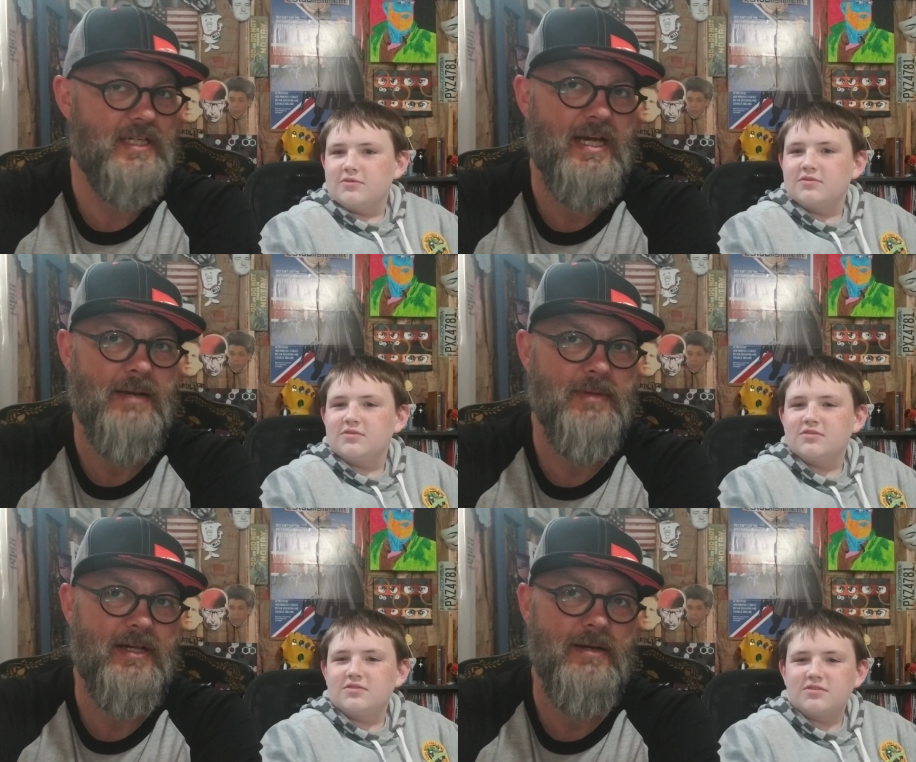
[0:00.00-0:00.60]
Speaker 1: a
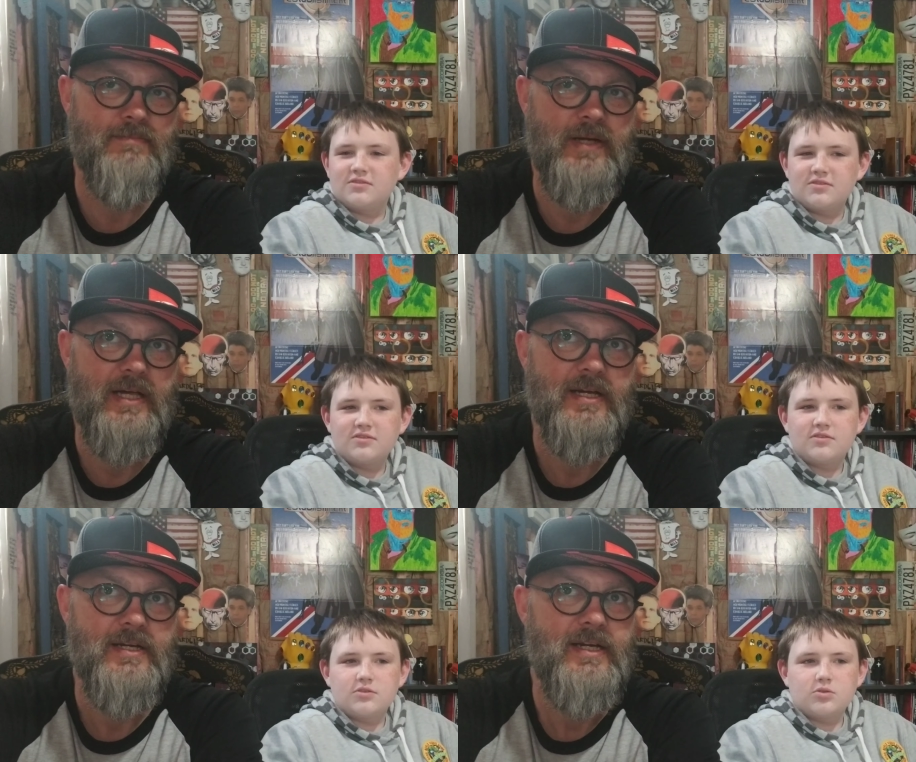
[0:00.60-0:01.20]
comic
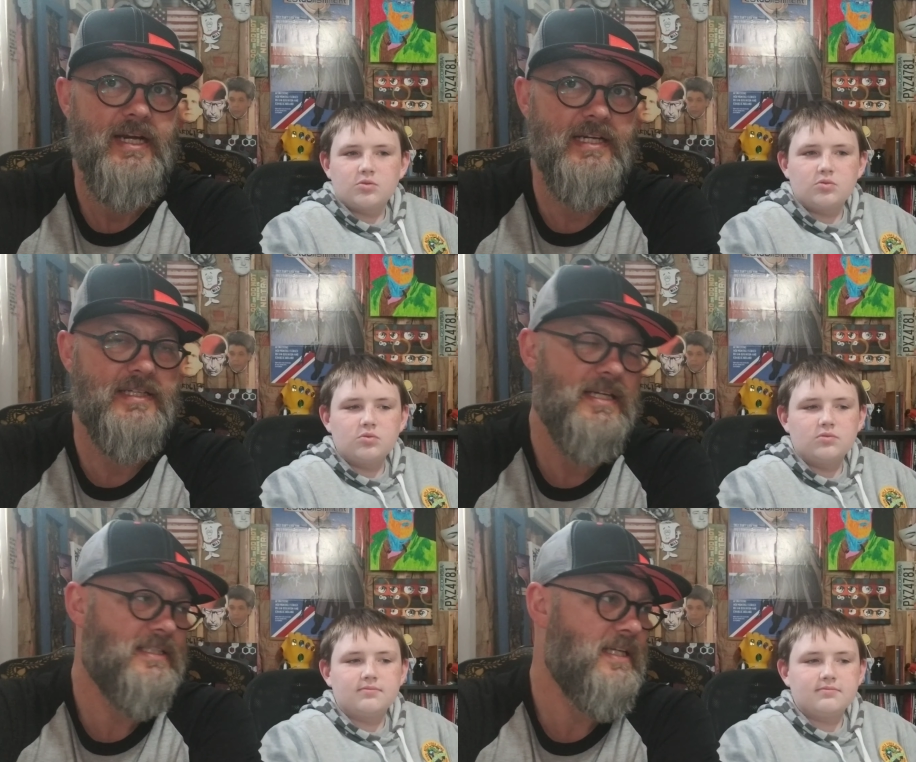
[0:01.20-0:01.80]
company in
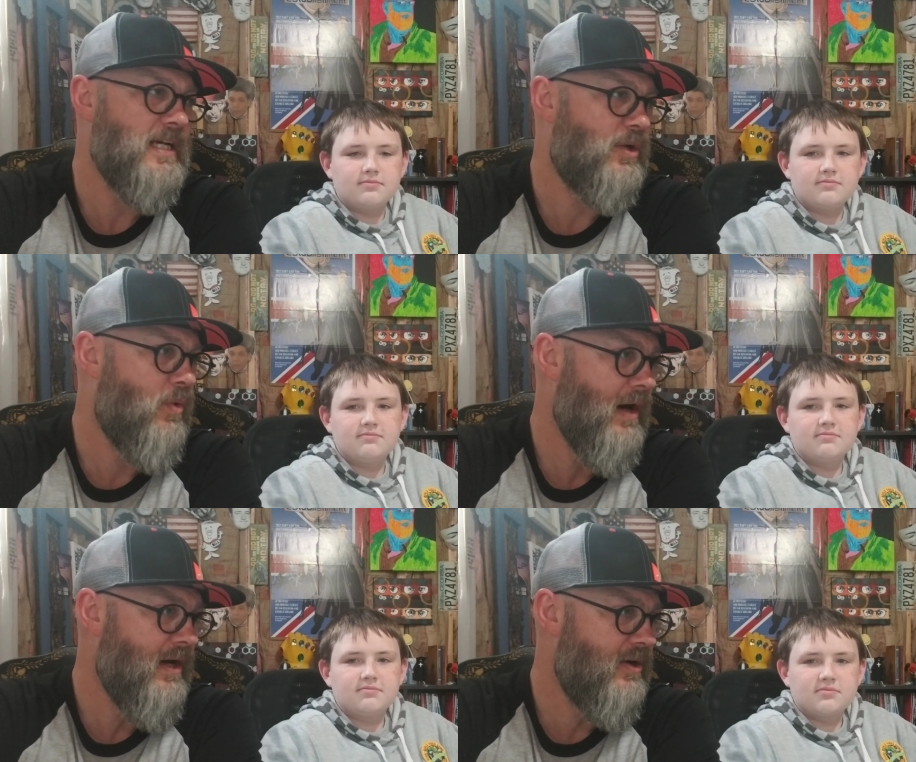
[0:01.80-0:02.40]
DC
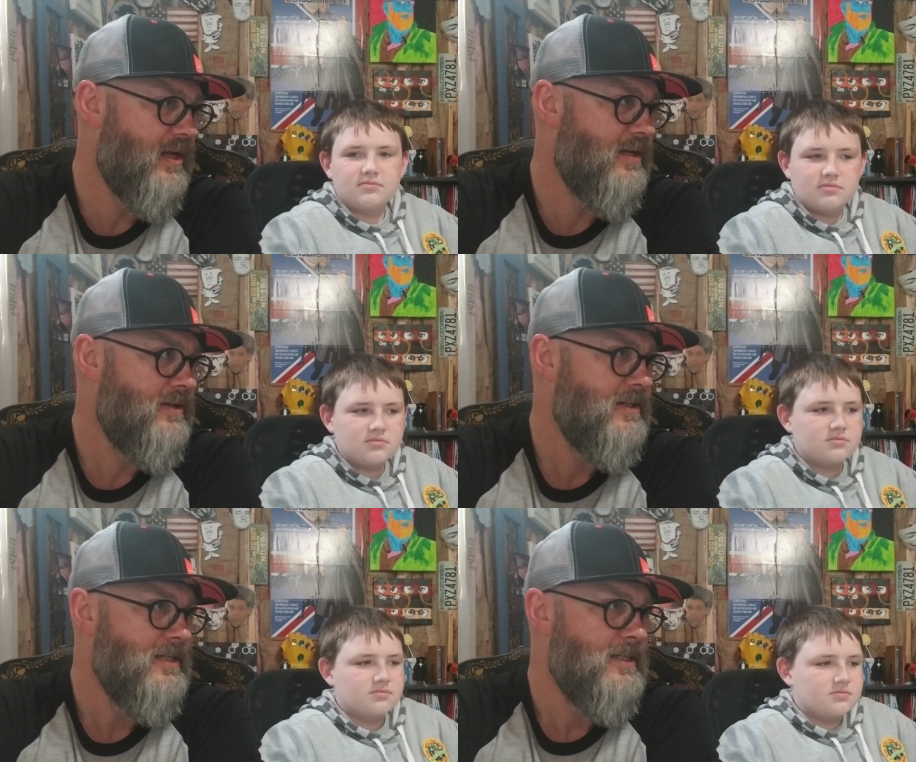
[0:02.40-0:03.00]
acquired it.
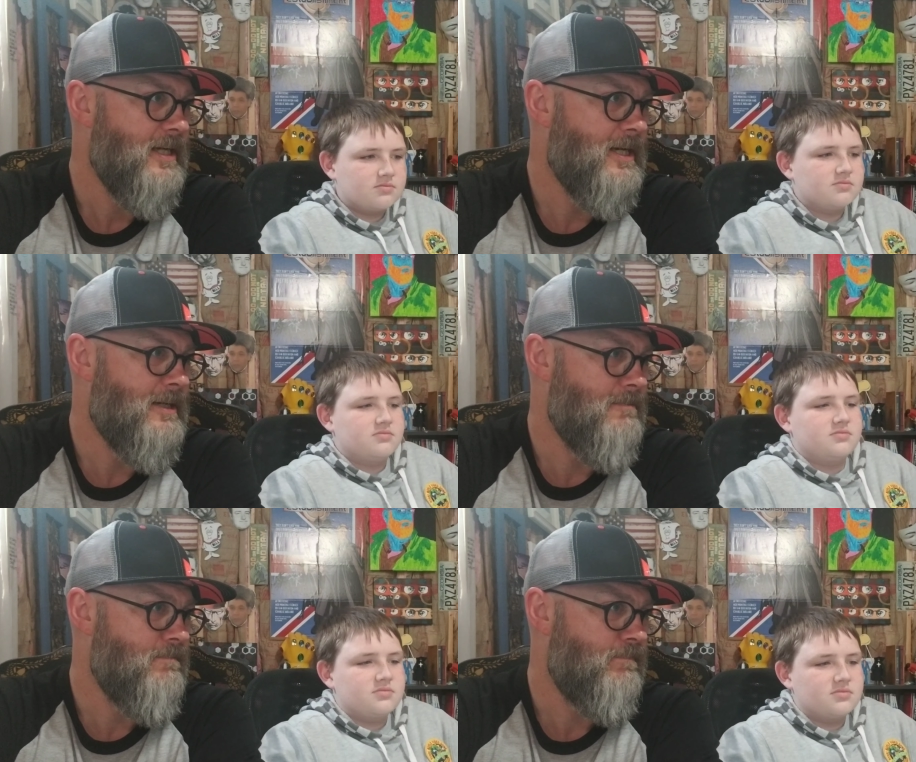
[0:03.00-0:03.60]

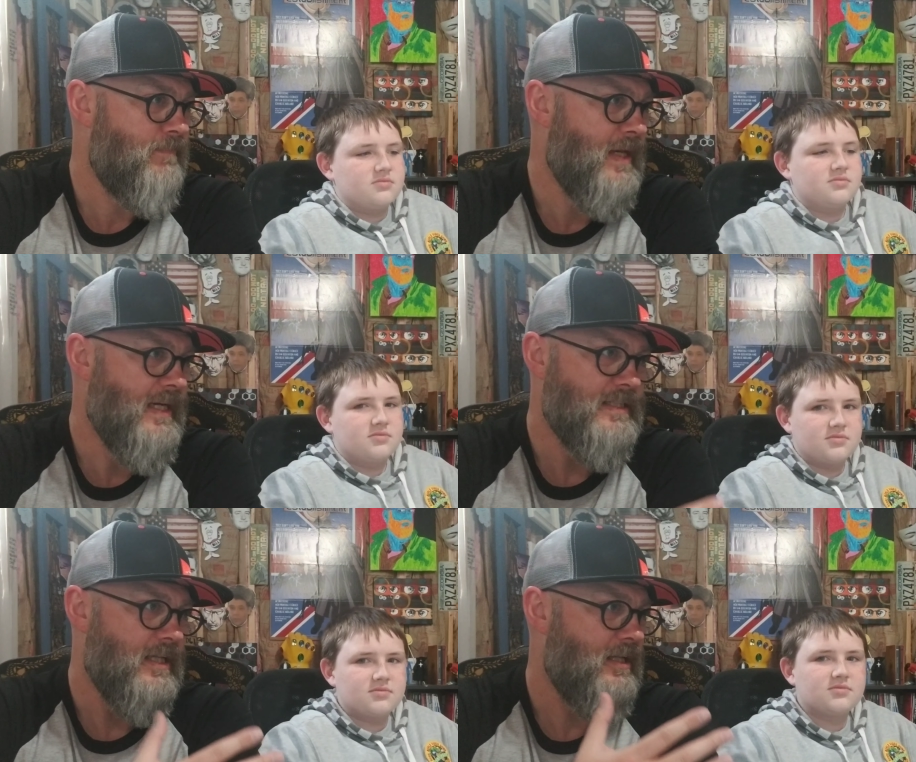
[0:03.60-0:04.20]
Um,
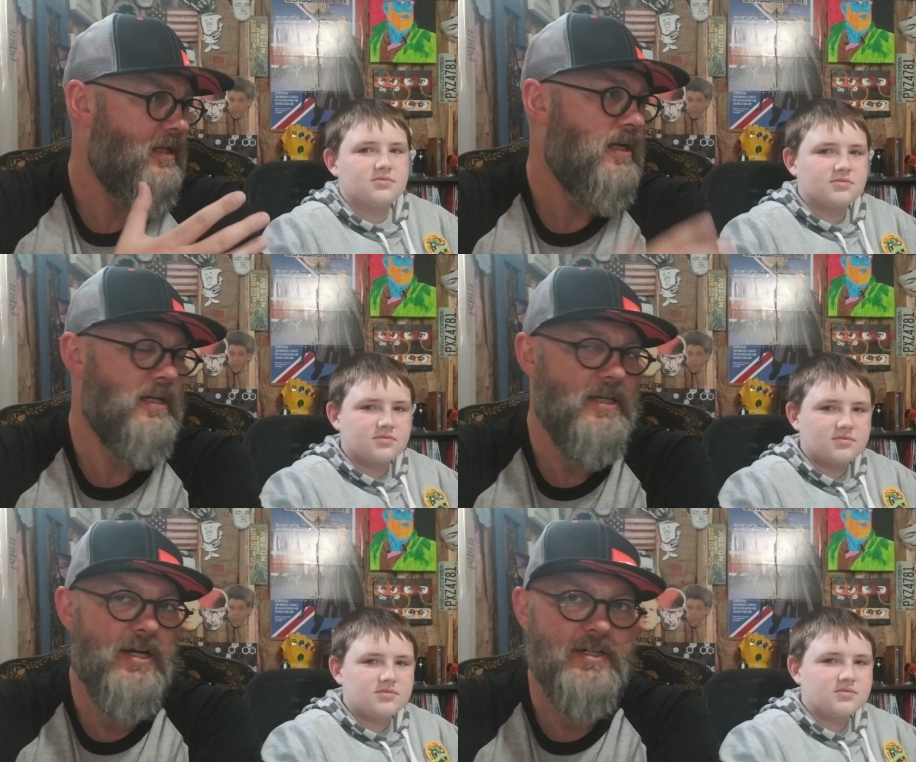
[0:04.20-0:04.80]
he's a, a,
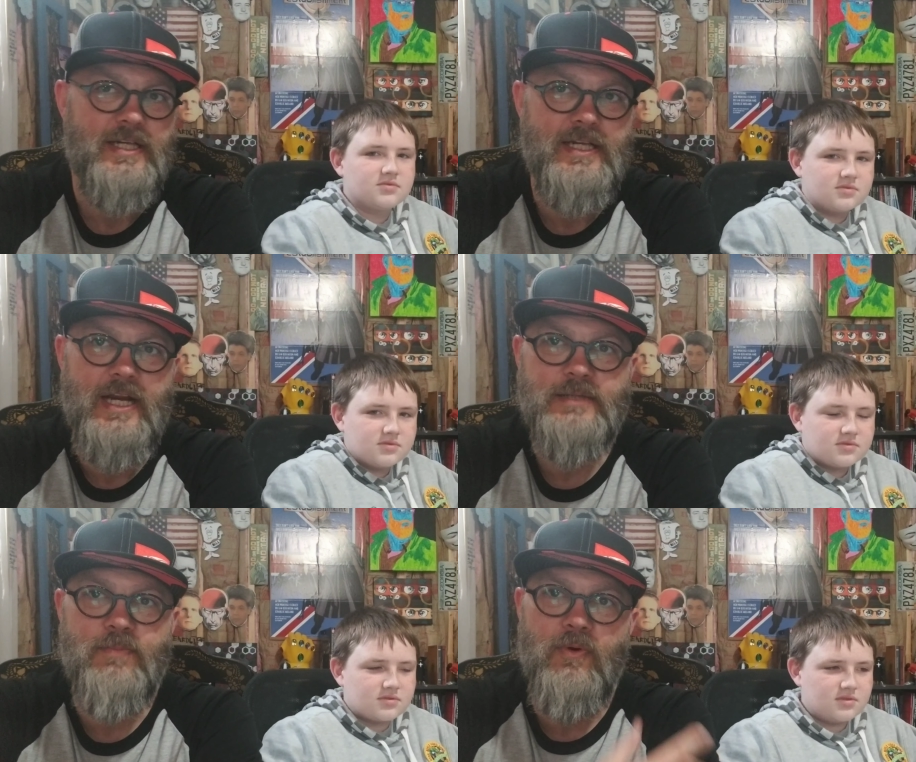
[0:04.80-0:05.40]
young
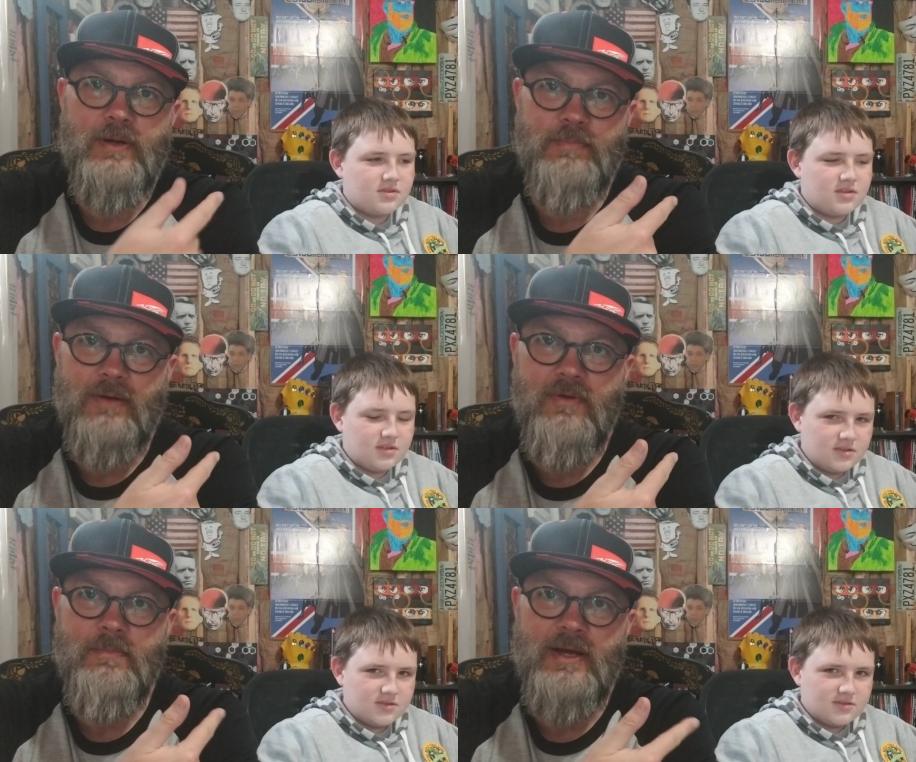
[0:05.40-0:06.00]
teenage boy,
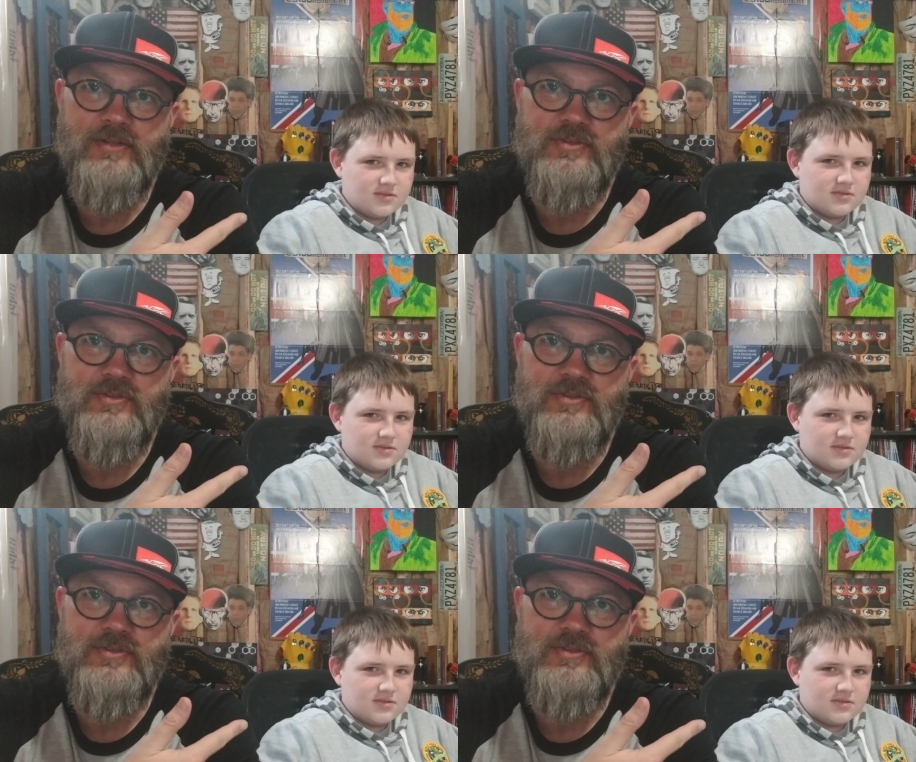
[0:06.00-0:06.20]
probably about